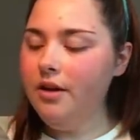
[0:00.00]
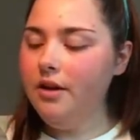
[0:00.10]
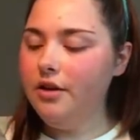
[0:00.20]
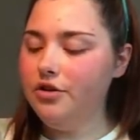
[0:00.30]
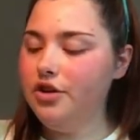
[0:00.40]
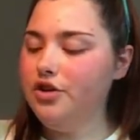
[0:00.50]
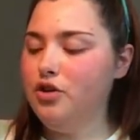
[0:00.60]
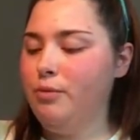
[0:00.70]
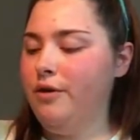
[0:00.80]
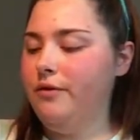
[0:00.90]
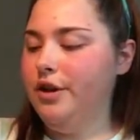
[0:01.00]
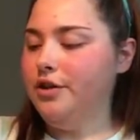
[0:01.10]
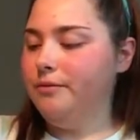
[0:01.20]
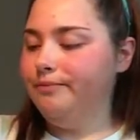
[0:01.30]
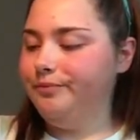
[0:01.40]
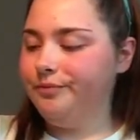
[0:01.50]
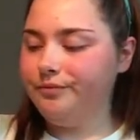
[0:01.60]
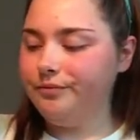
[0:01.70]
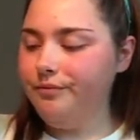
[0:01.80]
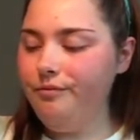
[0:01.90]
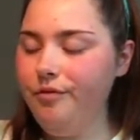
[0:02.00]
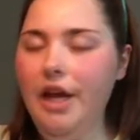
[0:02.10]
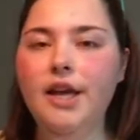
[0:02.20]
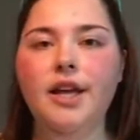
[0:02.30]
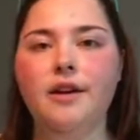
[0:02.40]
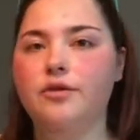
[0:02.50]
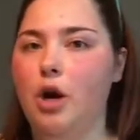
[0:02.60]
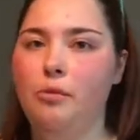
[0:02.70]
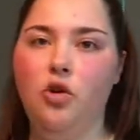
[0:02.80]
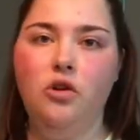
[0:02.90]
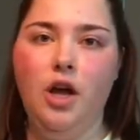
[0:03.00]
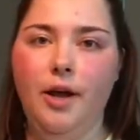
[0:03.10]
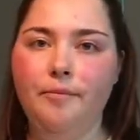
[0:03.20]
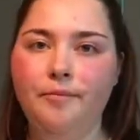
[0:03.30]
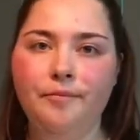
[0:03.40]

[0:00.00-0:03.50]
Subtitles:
It's just this perfect hit of tropical lime.